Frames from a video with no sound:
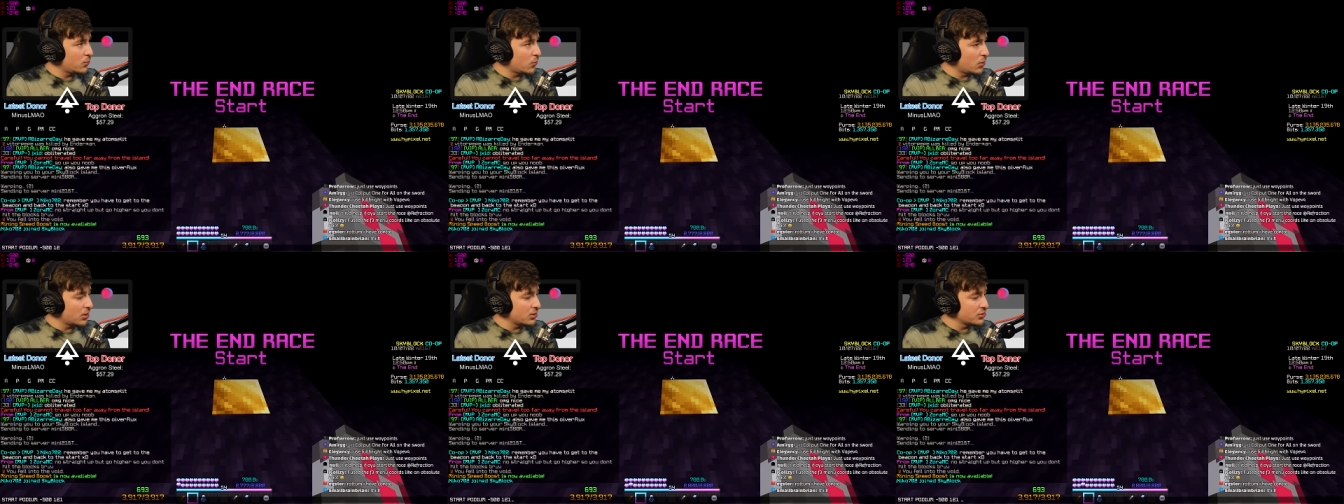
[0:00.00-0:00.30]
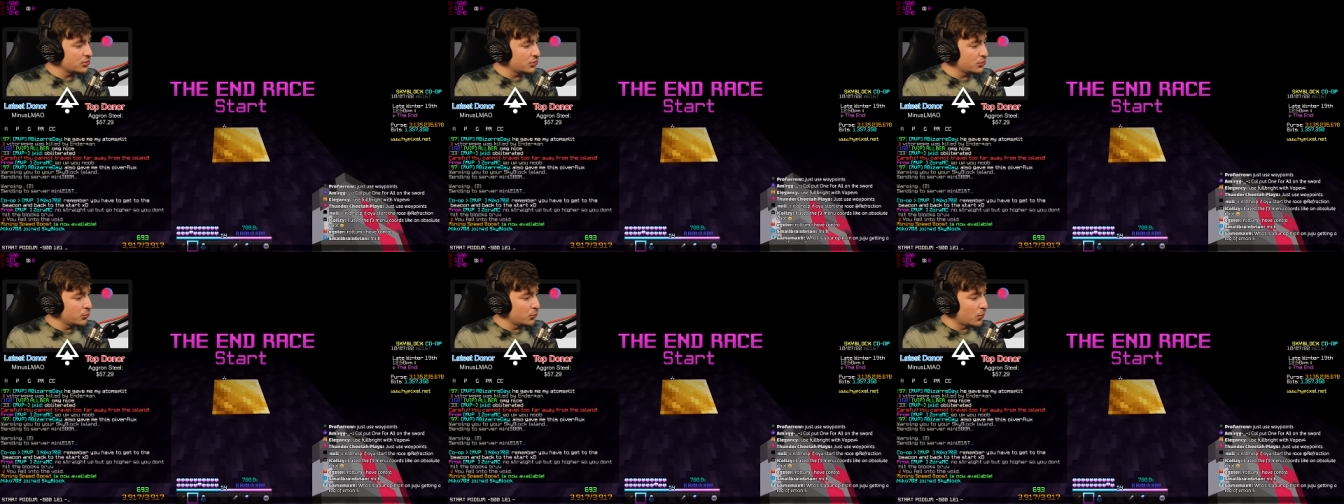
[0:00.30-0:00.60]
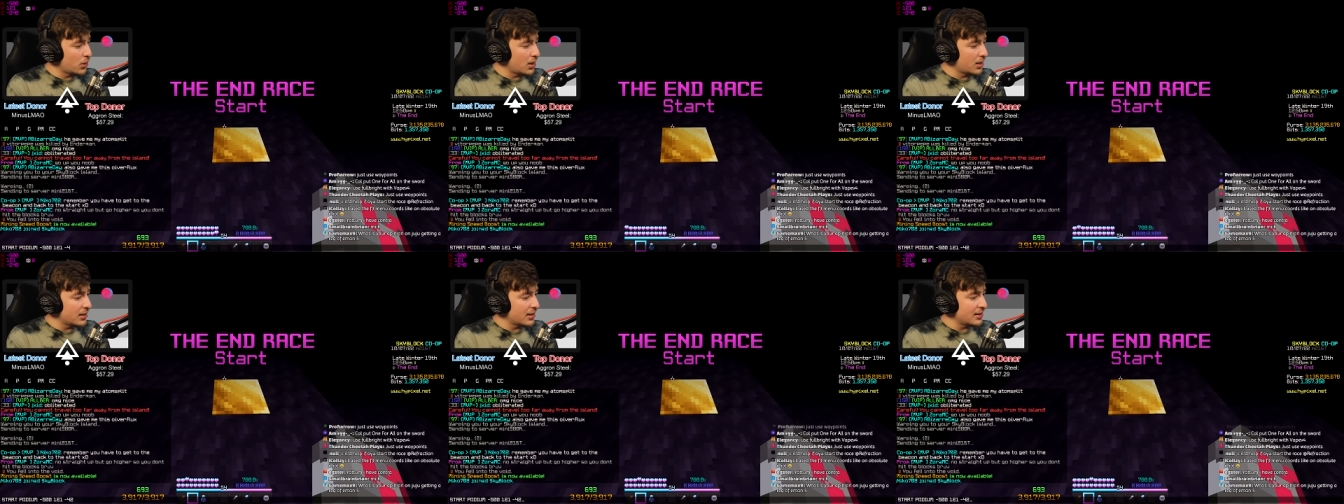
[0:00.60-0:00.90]

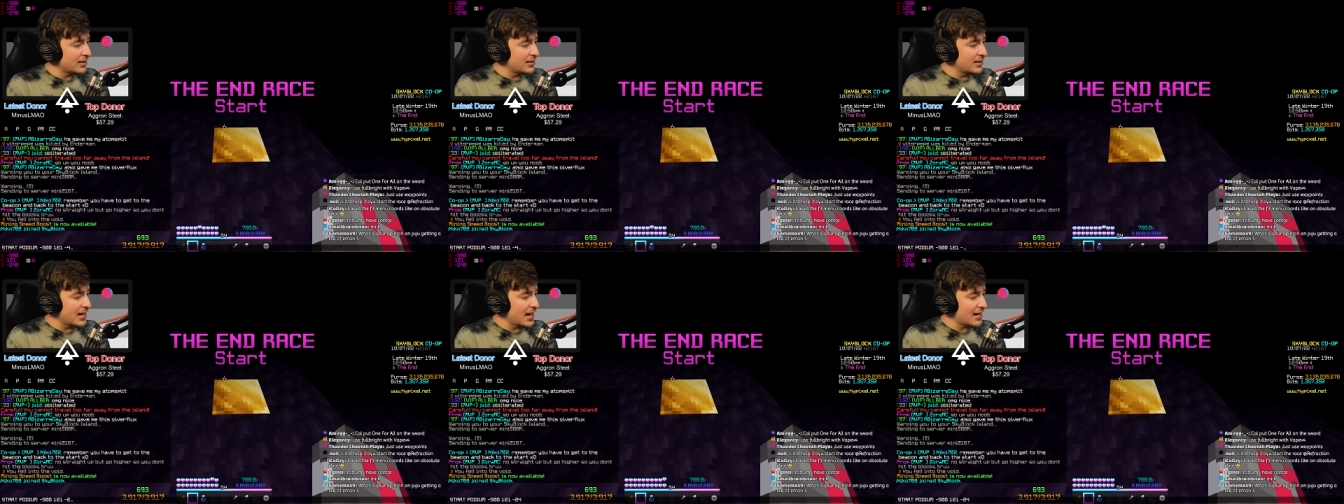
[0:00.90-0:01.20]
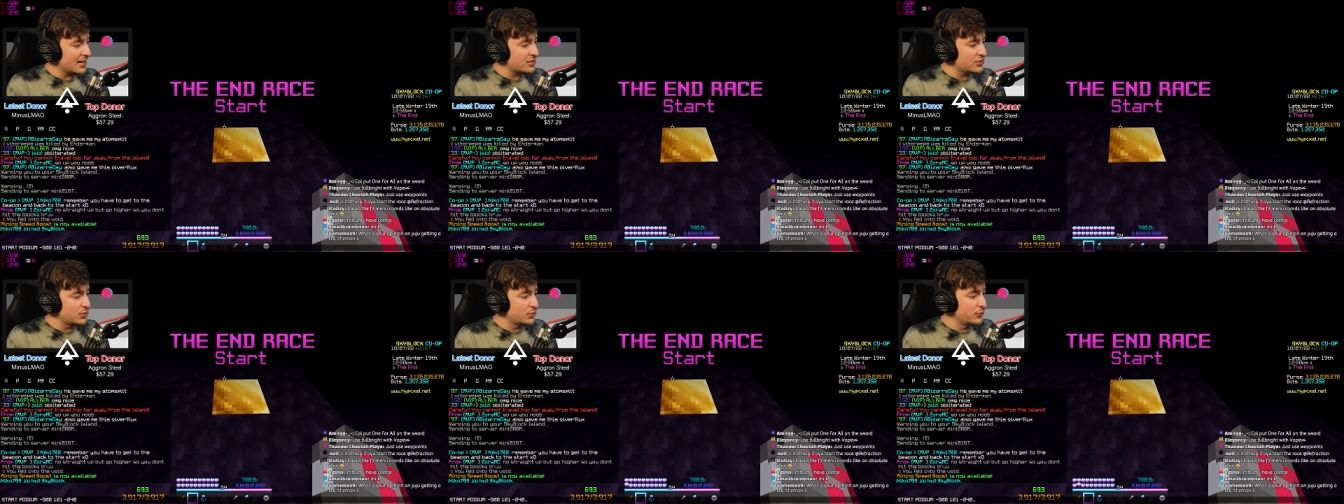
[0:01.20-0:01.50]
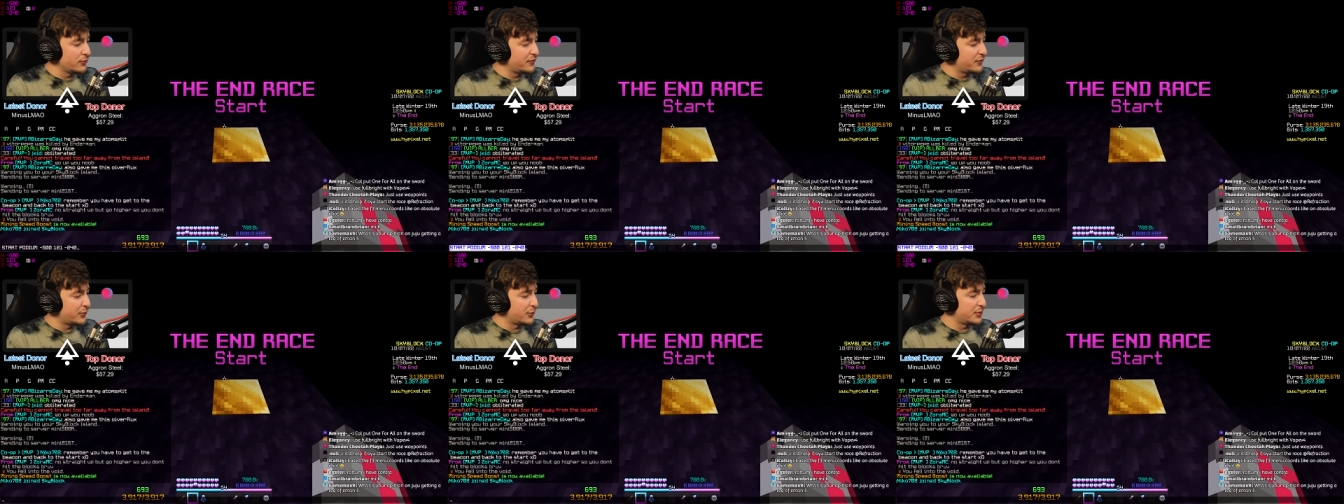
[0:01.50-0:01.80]
121, neg
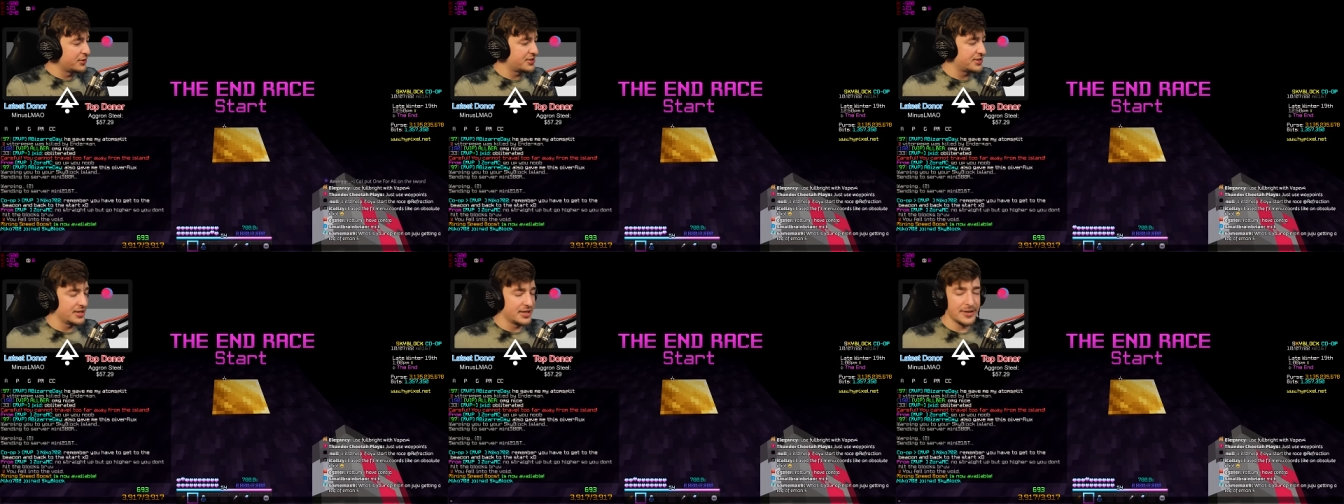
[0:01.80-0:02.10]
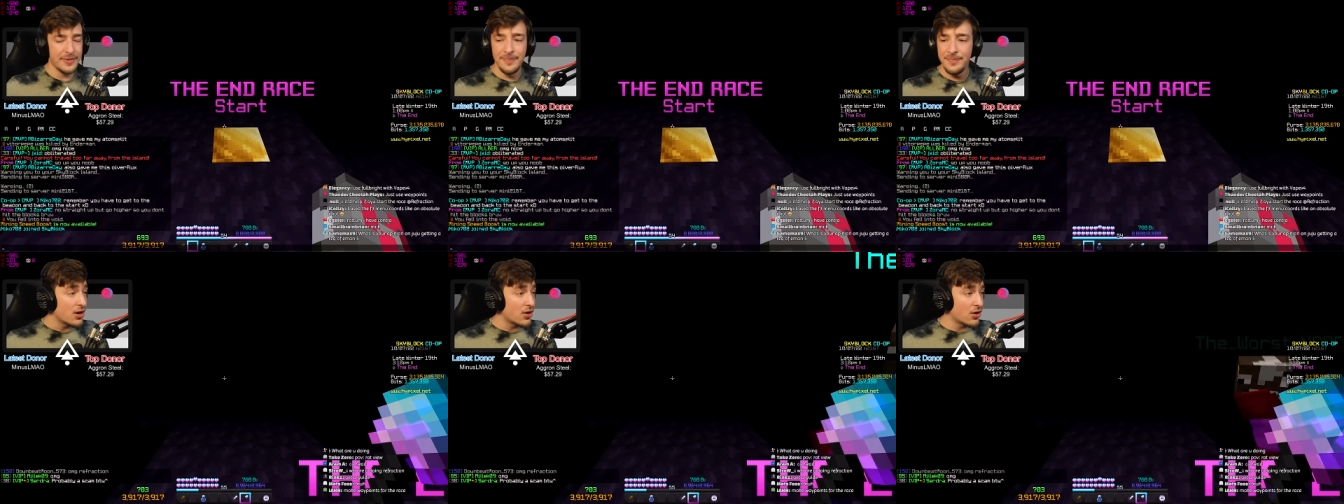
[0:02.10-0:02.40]
240.